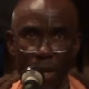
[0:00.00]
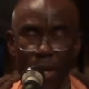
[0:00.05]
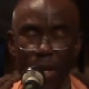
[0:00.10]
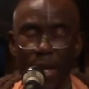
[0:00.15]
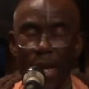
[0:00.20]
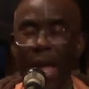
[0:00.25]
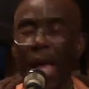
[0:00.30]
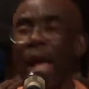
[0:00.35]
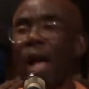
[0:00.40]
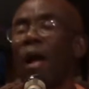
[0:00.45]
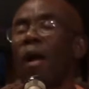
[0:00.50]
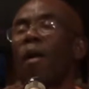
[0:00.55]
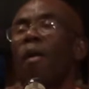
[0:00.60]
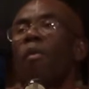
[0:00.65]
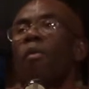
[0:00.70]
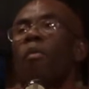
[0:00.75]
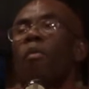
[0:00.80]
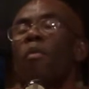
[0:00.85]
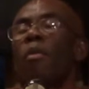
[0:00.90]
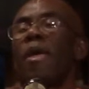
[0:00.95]
Now,
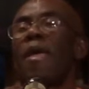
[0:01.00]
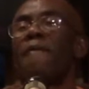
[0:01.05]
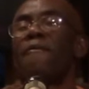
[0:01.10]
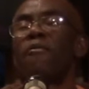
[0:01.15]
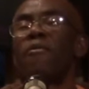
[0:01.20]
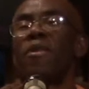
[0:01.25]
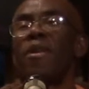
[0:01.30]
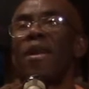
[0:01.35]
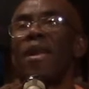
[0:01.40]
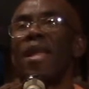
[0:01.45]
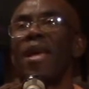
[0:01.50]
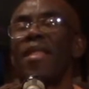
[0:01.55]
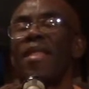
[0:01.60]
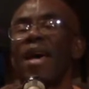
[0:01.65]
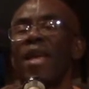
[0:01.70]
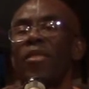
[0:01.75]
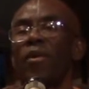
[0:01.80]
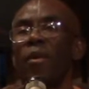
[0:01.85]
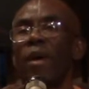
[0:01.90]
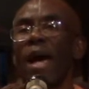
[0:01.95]
if we relate
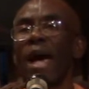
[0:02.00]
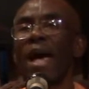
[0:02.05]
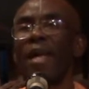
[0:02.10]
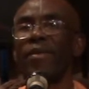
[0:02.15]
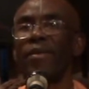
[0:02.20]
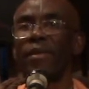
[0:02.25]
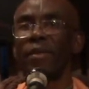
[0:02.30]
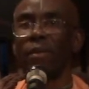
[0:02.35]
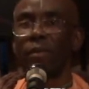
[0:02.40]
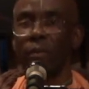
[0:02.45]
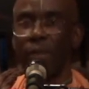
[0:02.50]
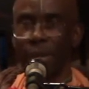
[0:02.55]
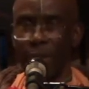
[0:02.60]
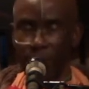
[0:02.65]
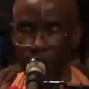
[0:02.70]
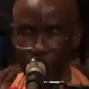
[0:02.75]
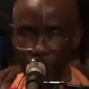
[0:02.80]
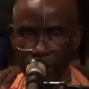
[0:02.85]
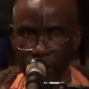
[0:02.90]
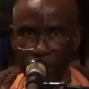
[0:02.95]
that to our
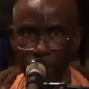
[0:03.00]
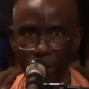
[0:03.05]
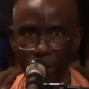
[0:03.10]
situation,